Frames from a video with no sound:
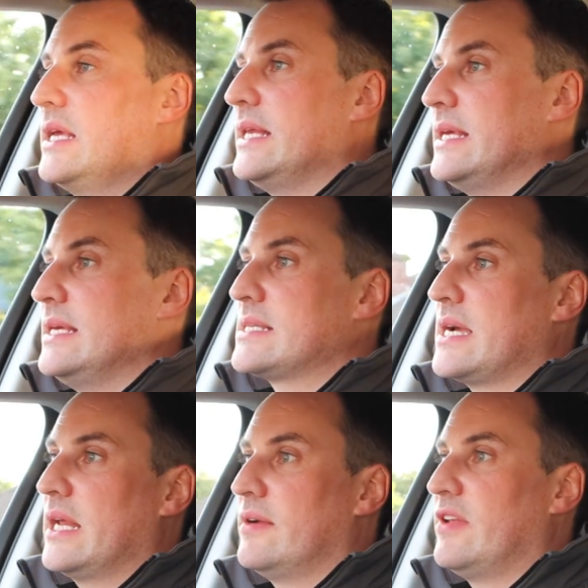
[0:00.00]
it is
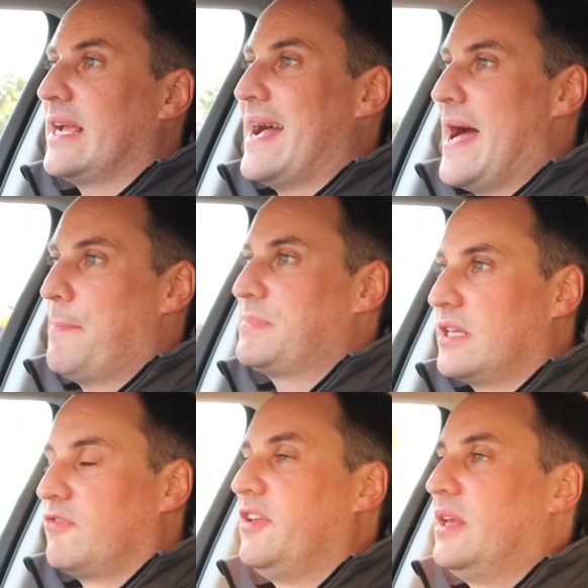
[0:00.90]
kind of like a
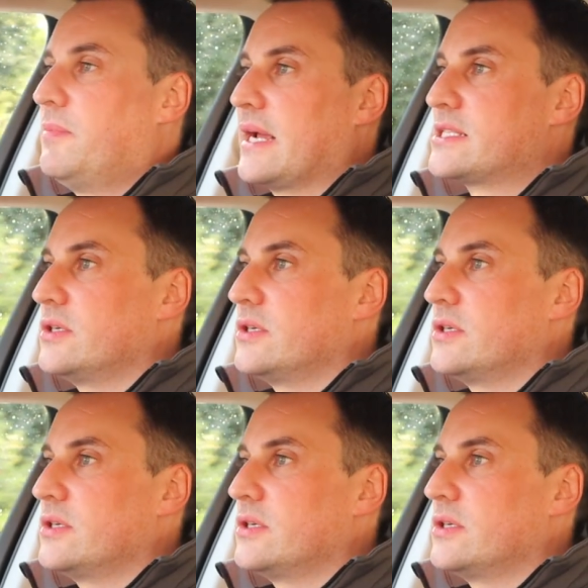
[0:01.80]
haptic feedback.